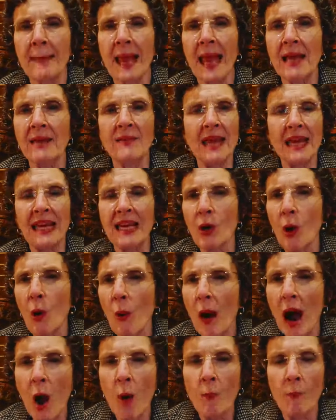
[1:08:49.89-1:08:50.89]
And they can
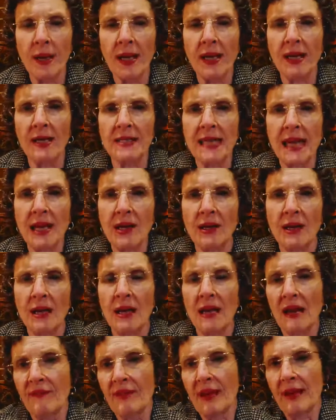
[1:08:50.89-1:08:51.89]
go out because they,
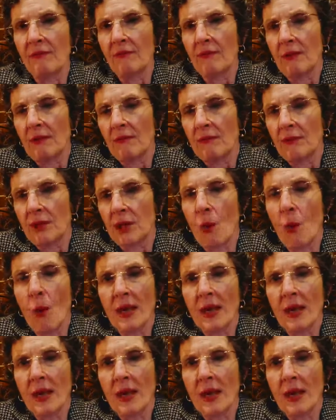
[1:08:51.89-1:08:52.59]
if they you know,